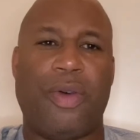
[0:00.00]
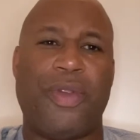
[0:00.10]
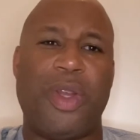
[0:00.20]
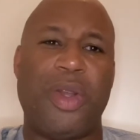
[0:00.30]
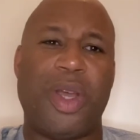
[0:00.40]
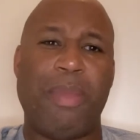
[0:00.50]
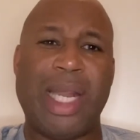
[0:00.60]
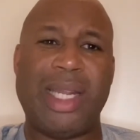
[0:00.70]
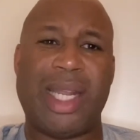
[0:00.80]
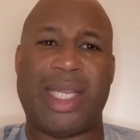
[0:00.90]
of Nuno
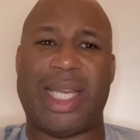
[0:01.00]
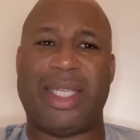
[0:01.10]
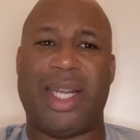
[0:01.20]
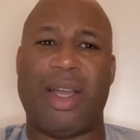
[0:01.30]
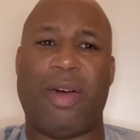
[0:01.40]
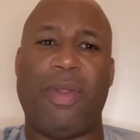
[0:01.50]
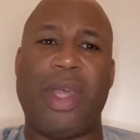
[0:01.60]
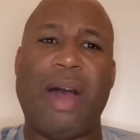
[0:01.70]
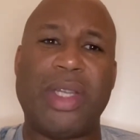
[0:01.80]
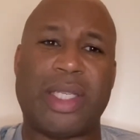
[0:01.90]
Mendes actually on the
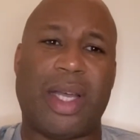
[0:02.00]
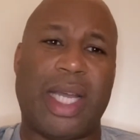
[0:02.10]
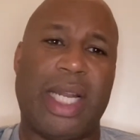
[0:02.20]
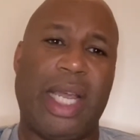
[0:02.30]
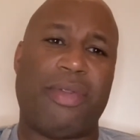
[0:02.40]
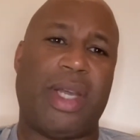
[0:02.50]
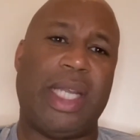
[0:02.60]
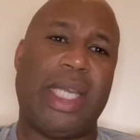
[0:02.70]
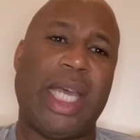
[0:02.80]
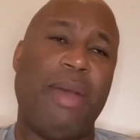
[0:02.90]
other side, left side.
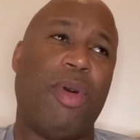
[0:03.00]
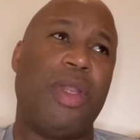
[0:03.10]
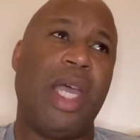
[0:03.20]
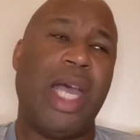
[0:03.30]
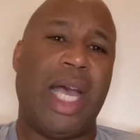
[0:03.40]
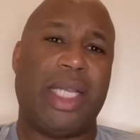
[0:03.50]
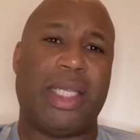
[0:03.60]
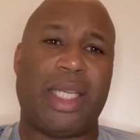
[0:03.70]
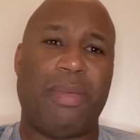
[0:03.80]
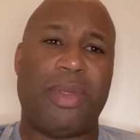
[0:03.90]
He came on as a
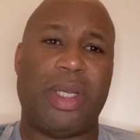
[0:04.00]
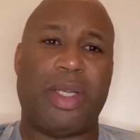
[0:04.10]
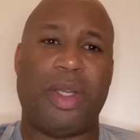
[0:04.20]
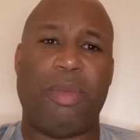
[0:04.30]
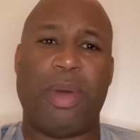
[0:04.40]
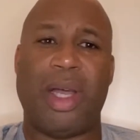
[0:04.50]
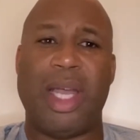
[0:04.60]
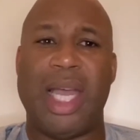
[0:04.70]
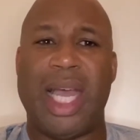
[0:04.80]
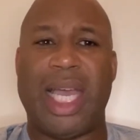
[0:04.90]
substitute, but
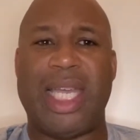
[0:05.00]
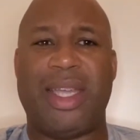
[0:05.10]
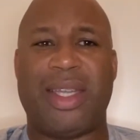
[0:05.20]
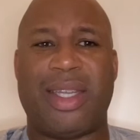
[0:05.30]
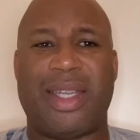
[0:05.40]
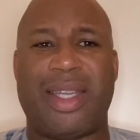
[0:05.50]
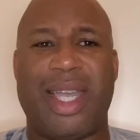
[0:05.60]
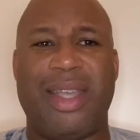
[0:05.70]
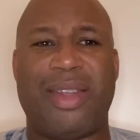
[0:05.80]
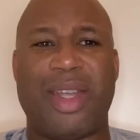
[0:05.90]
he sh
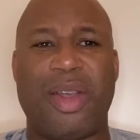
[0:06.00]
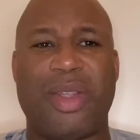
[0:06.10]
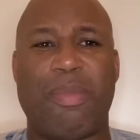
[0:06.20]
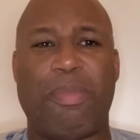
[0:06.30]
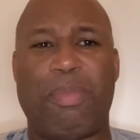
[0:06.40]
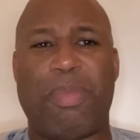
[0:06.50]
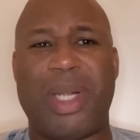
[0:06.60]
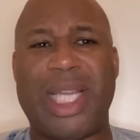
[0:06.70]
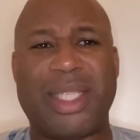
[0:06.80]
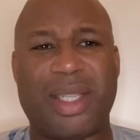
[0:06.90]
he shows some
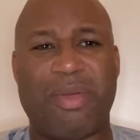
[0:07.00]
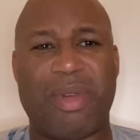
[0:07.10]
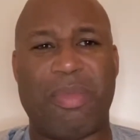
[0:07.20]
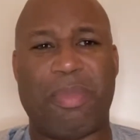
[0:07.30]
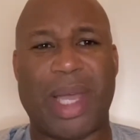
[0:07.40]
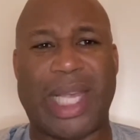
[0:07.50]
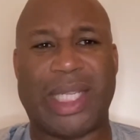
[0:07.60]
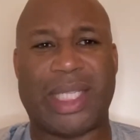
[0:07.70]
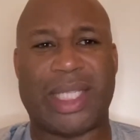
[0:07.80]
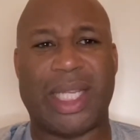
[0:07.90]
blistering
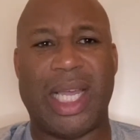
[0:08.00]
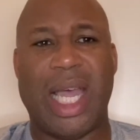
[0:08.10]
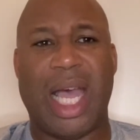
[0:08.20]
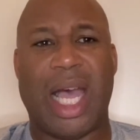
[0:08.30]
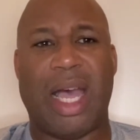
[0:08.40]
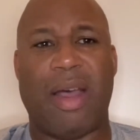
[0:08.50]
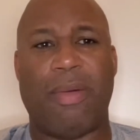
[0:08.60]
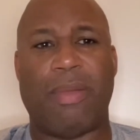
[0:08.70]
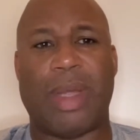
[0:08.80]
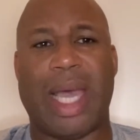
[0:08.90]
pace
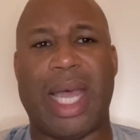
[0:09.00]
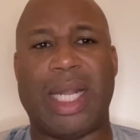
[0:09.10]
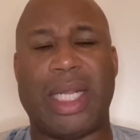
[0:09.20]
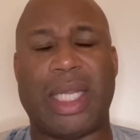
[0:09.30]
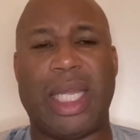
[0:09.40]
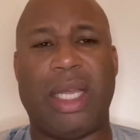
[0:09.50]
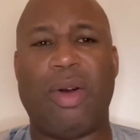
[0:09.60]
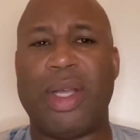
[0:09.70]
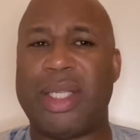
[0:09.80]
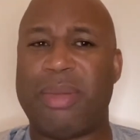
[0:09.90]
um, and he
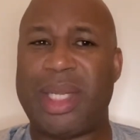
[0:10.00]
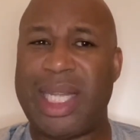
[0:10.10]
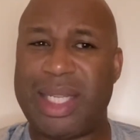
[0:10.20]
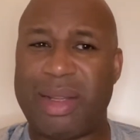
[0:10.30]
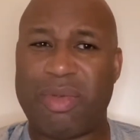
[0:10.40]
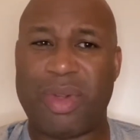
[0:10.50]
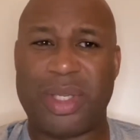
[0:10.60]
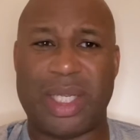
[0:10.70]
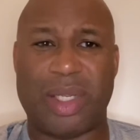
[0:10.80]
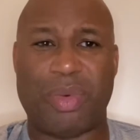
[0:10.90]
got in some decent
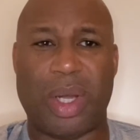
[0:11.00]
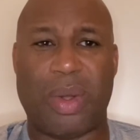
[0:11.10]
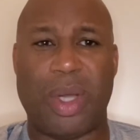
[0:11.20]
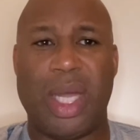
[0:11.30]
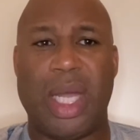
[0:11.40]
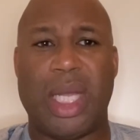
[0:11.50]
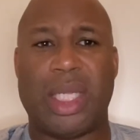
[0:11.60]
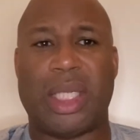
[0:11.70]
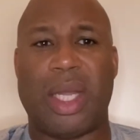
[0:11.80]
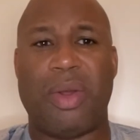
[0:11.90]
crosses as well.
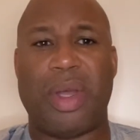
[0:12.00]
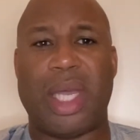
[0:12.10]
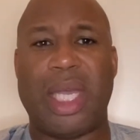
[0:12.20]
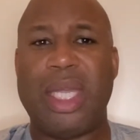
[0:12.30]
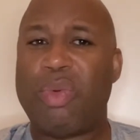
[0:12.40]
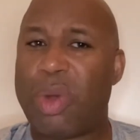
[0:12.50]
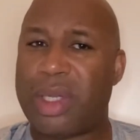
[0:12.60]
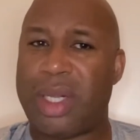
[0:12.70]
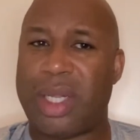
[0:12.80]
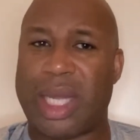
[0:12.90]
So he's one
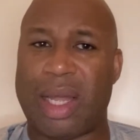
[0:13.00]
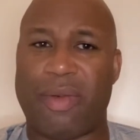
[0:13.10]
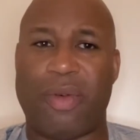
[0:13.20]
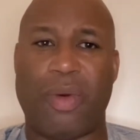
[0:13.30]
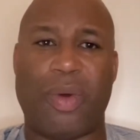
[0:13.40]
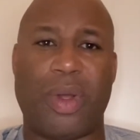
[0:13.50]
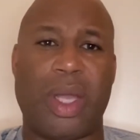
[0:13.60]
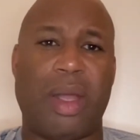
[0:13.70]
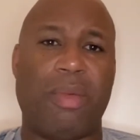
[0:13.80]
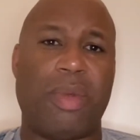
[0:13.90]
to look out for.
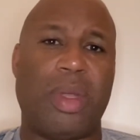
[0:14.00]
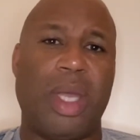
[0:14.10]
Um,